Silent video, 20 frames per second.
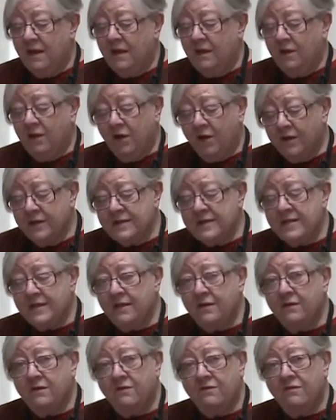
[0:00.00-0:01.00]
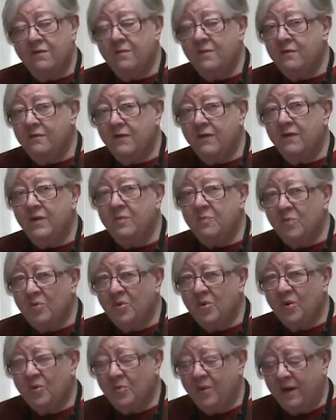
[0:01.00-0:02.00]
Larsen from a very
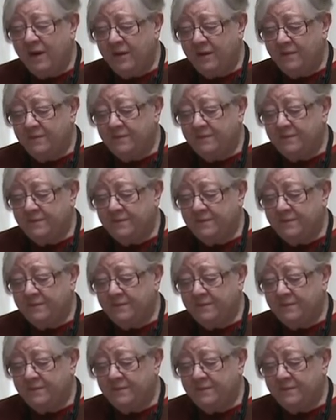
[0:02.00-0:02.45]
poor one.